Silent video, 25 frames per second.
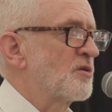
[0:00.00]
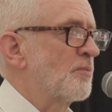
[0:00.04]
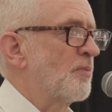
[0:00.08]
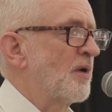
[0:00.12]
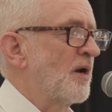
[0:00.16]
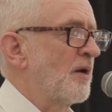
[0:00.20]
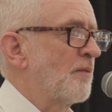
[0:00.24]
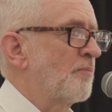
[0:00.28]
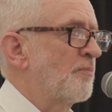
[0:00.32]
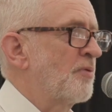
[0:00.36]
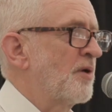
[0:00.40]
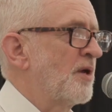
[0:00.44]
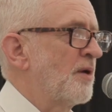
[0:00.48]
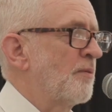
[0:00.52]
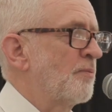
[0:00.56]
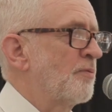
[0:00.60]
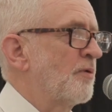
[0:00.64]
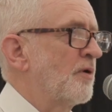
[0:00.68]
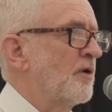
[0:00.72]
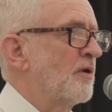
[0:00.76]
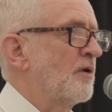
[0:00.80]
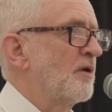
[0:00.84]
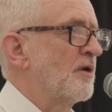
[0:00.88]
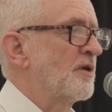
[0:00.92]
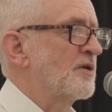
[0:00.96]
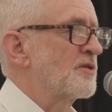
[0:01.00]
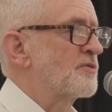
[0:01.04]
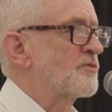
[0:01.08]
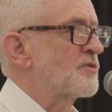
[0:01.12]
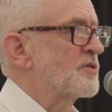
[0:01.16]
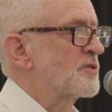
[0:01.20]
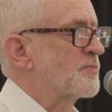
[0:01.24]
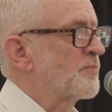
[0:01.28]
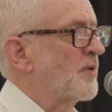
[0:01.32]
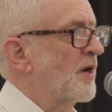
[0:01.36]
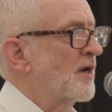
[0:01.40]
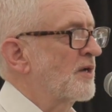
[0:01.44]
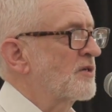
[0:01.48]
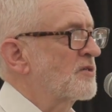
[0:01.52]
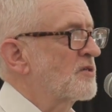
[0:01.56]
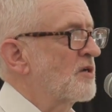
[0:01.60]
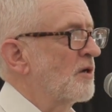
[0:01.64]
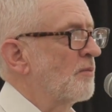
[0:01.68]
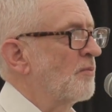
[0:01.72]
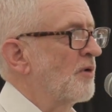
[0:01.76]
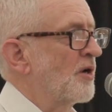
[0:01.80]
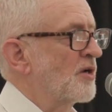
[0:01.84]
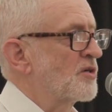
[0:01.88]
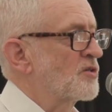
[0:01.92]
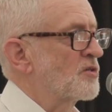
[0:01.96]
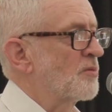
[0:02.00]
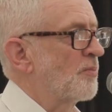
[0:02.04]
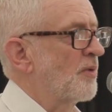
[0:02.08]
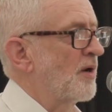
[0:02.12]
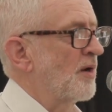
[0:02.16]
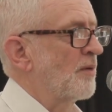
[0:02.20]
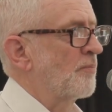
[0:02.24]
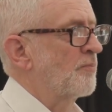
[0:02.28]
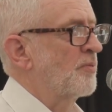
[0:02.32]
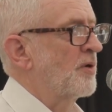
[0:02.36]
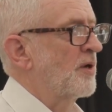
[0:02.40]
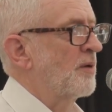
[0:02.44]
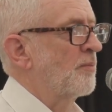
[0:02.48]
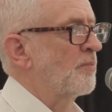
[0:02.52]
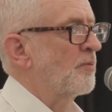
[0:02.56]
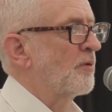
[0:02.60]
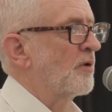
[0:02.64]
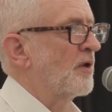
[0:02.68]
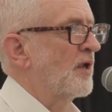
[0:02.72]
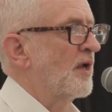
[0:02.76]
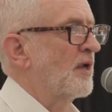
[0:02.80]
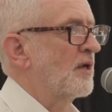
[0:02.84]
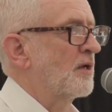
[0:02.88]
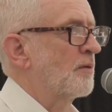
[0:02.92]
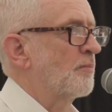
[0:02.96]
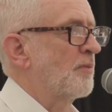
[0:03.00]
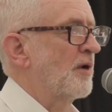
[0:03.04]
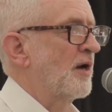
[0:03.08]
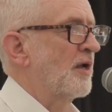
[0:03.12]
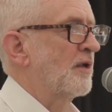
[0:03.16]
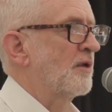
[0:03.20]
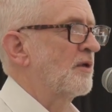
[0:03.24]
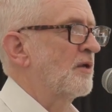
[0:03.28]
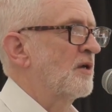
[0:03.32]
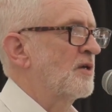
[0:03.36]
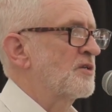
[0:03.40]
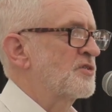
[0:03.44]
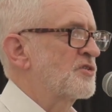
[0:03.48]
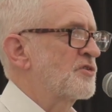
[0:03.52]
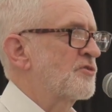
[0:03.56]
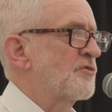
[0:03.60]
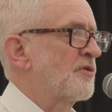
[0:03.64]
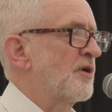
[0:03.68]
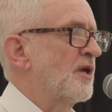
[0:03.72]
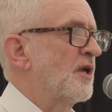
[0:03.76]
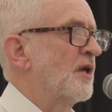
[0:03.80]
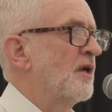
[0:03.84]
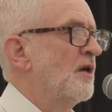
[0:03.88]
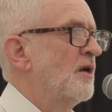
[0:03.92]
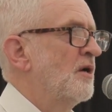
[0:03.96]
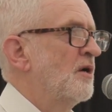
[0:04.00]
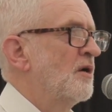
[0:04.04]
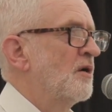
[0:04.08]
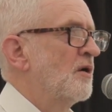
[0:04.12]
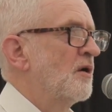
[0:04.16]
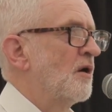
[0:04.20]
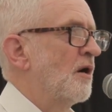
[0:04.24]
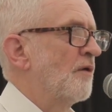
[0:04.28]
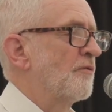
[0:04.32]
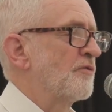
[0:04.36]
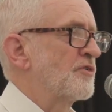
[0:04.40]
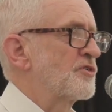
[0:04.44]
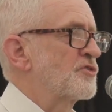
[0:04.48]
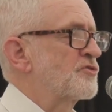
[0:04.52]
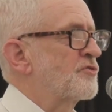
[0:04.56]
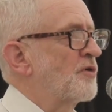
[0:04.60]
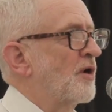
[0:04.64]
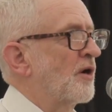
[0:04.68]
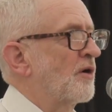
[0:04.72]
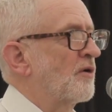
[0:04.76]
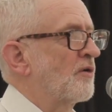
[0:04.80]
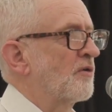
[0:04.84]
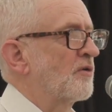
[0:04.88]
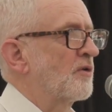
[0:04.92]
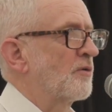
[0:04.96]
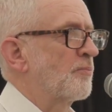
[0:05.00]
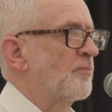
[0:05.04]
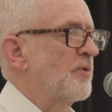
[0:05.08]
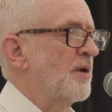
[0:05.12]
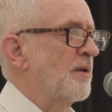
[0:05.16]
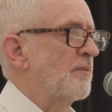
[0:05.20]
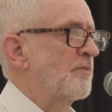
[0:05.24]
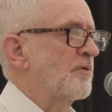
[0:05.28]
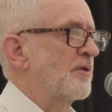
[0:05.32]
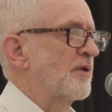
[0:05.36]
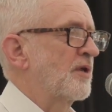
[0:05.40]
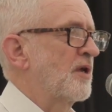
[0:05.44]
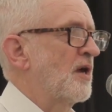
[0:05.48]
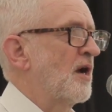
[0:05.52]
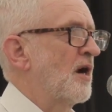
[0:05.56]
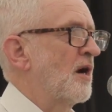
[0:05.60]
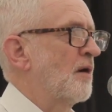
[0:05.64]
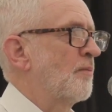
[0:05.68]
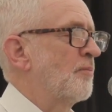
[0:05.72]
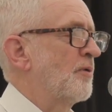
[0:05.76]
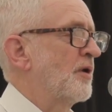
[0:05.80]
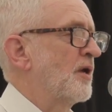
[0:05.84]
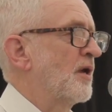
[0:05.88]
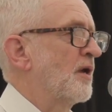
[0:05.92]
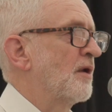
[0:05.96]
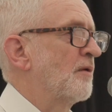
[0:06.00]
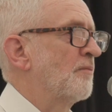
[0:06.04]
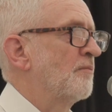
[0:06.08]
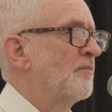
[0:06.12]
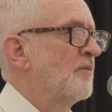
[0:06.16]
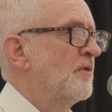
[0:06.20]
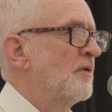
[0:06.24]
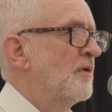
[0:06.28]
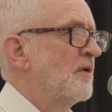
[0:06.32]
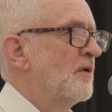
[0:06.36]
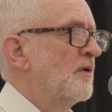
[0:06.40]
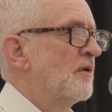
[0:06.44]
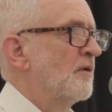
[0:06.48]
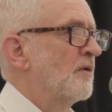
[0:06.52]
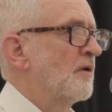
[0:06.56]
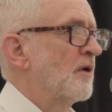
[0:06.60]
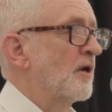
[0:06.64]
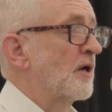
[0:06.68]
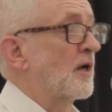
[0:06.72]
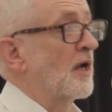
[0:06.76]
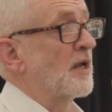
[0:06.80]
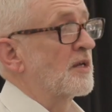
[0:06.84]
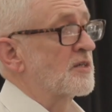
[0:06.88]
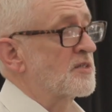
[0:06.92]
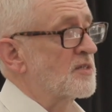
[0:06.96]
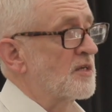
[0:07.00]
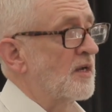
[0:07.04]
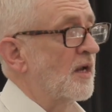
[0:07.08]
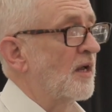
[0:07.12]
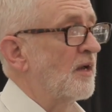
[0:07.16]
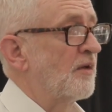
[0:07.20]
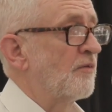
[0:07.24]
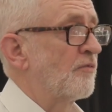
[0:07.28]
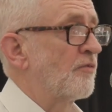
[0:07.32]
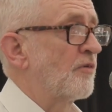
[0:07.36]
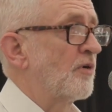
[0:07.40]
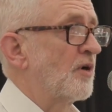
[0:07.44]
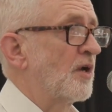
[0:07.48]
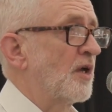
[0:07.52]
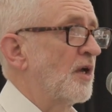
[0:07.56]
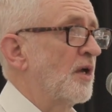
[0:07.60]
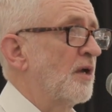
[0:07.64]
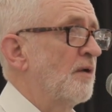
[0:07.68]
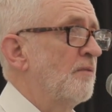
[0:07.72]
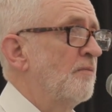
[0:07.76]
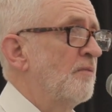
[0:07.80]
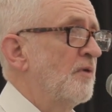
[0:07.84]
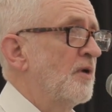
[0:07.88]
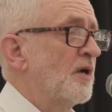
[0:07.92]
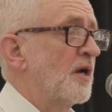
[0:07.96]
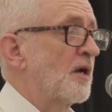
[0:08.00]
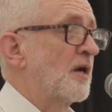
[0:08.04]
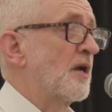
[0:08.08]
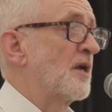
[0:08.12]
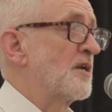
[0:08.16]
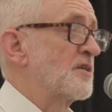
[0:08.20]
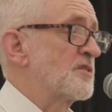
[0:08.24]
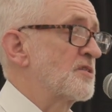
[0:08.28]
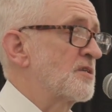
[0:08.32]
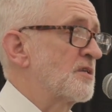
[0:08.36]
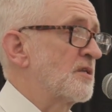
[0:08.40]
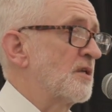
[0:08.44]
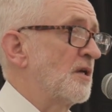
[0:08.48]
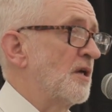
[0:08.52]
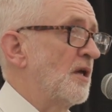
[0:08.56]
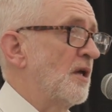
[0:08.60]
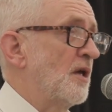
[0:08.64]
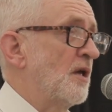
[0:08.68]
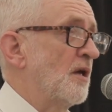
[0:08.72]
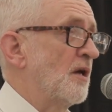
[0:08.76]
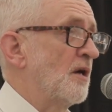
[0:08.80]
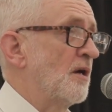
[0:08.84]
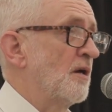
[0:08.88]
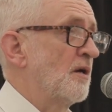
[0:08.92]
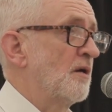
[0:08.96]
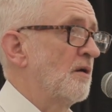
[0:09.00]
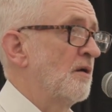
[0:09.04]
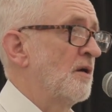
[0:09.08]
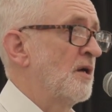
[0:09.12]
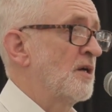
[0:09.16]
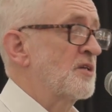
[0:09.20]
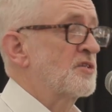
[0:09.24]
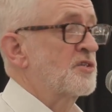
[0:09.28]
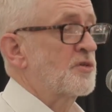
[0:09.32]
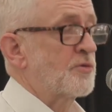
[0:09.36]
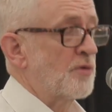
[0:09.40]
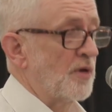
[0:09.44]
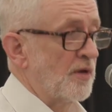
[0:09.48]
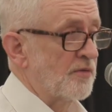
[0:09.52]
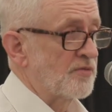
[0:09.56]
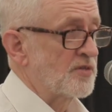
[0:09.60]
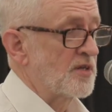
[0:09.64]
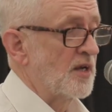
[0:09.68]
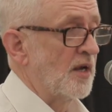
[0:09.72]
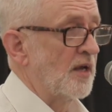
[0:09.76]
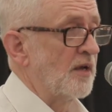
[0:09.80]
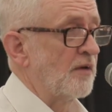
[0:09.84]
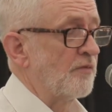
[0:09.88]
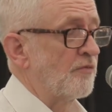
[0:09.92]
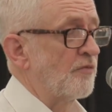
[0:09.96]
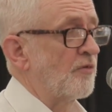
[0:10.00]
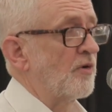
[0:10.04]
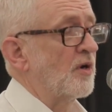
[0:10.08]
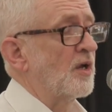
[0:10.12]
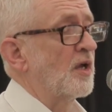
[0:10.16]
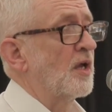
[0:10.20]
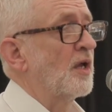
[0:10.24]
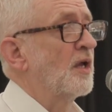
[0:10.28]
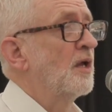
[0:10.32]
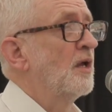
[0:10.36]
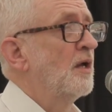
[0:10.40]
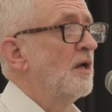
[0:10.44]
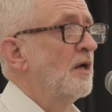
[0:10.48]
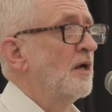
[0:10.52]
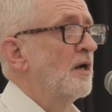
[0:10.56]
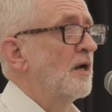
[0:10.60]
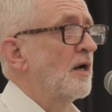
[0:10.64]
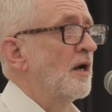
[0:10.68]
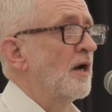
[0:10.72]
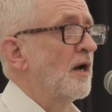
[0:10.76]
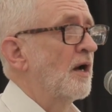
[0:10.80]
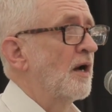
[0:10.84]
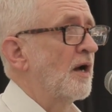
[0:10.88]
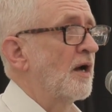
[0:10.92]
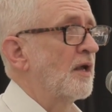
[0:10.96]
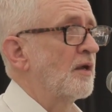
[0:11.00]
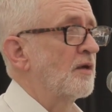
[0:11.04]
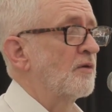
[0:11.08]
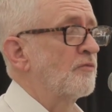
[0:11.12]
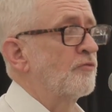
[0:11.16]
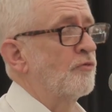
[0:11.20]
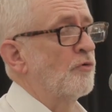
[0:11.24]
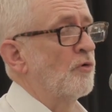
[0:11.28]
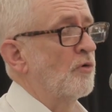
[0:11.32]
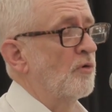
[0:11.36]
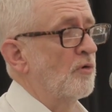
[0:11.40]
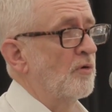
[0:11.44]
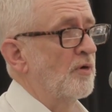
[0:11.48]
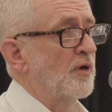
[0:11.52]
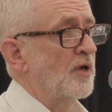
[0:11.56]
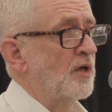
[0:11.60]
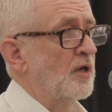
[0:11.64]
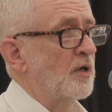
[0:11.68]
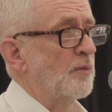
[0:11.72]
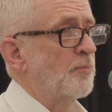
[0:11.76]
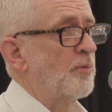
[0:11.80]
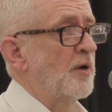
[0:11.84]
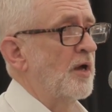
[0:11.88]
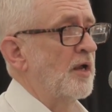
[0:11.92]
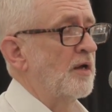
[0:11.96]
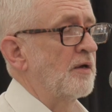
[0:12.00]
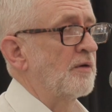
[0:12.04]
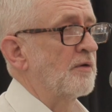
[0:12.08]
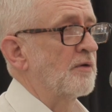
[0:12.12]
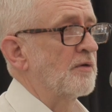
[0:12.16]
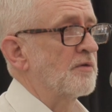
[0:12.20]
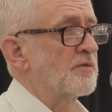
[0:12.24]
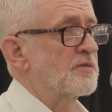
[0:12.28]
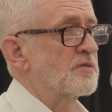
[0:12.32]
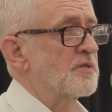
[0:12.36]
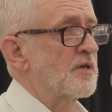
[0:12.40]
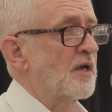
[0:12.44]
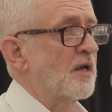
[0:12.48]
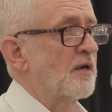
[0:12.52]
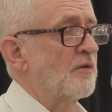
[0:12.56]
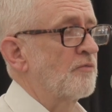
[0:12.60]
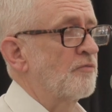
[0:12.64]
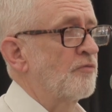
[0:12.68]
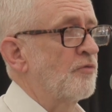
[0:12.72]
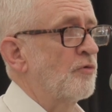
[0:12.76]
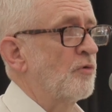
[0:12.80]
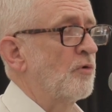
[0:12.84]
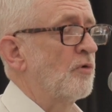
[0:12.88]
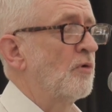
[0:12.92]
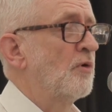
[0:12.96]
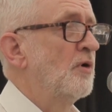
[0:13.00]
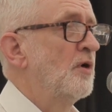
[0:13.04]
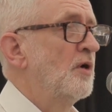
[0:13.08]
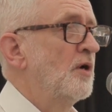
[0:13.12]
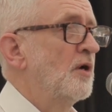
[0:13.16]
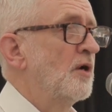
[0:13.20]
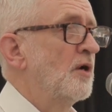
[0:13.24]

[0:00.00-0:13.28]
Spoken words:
about people, learned to respect so much about people and about the history of the struggle of the people of the Caribbean against slavery, against the history of slavery, and for independence and for